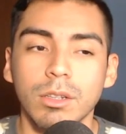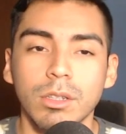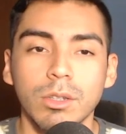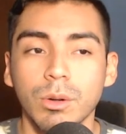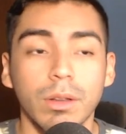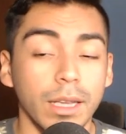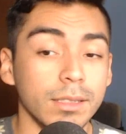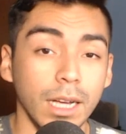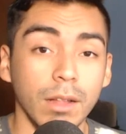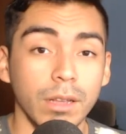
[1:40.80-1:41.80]
North and
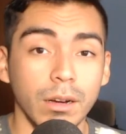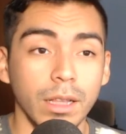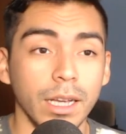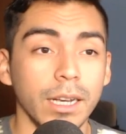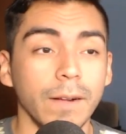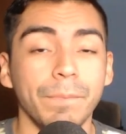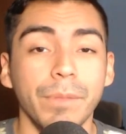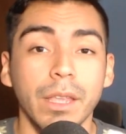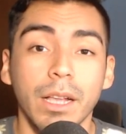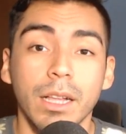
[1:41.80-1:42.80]
South Carolina,
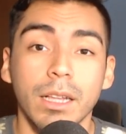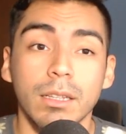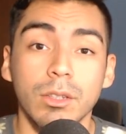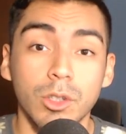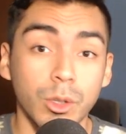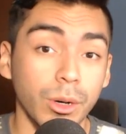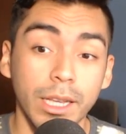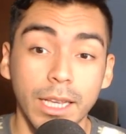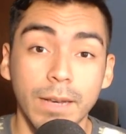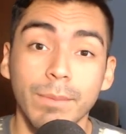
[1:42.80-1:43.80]

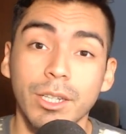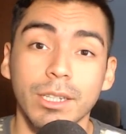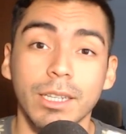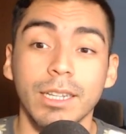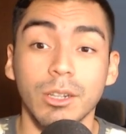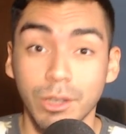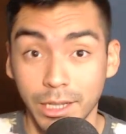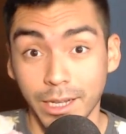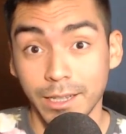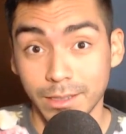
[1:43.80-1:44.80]
Detroit in Michigan. I know
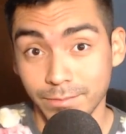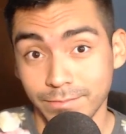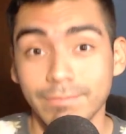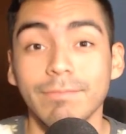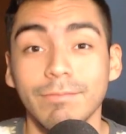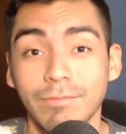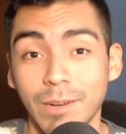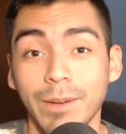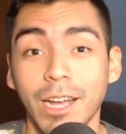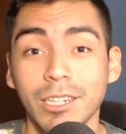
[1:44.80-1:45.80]
you guys are
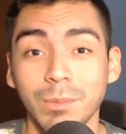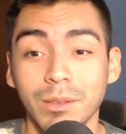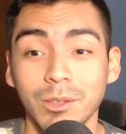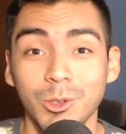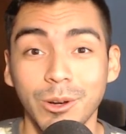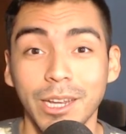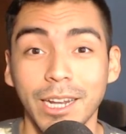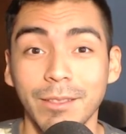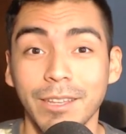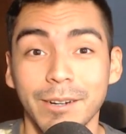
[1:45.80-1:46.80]
very passionate about Detroit
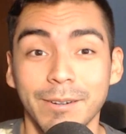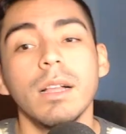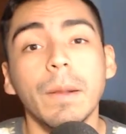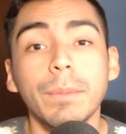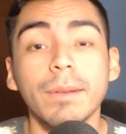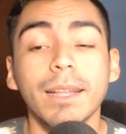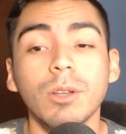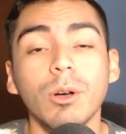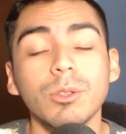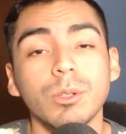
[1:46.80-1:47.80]
out there, but that's
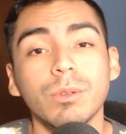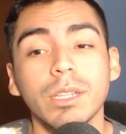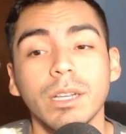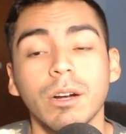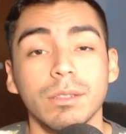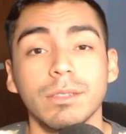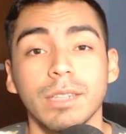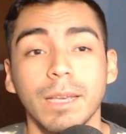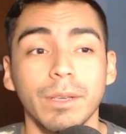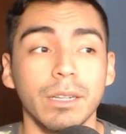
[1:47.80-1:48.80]
also really hard to
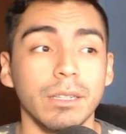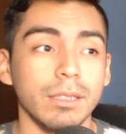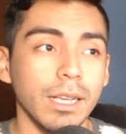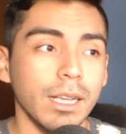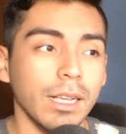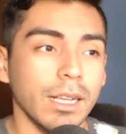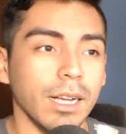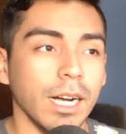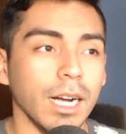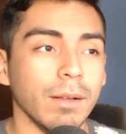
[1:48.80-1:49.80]
say because
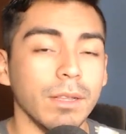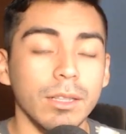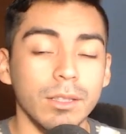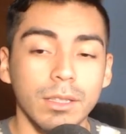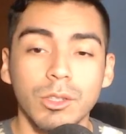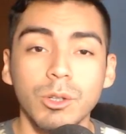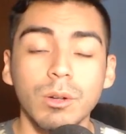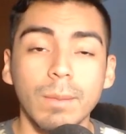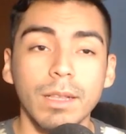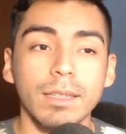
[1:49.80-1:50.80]
the two
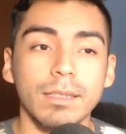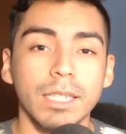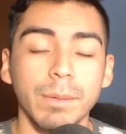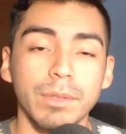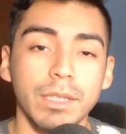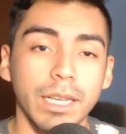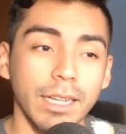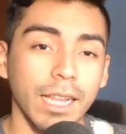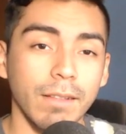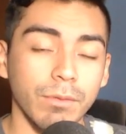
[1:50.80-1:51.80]
MLS teams in
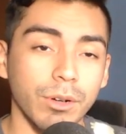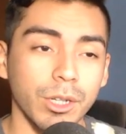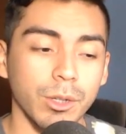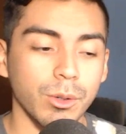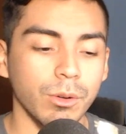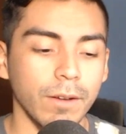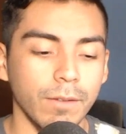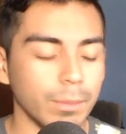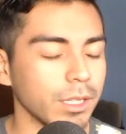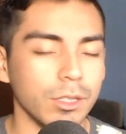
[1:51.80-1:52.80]
California
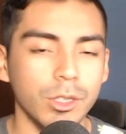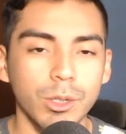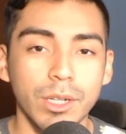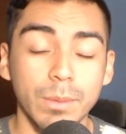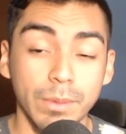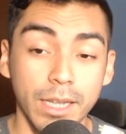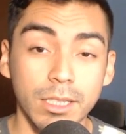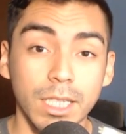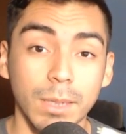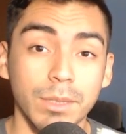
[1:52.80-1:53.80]
the two
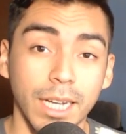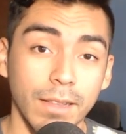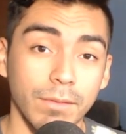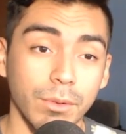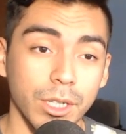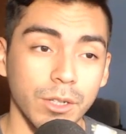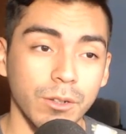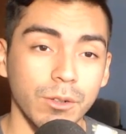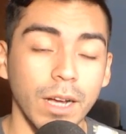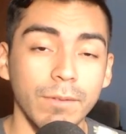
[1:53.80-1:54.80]
expansion teams in California
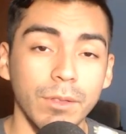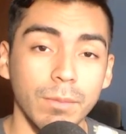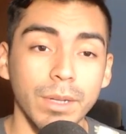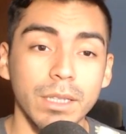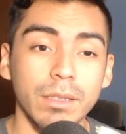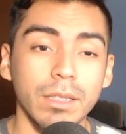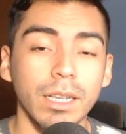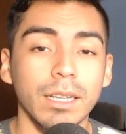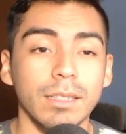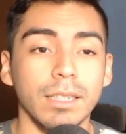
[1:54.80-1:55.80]
who have their bids
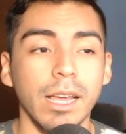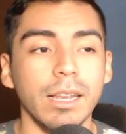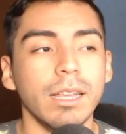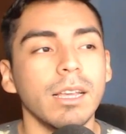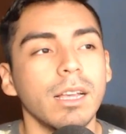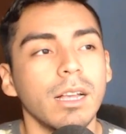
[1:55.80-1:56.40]
set,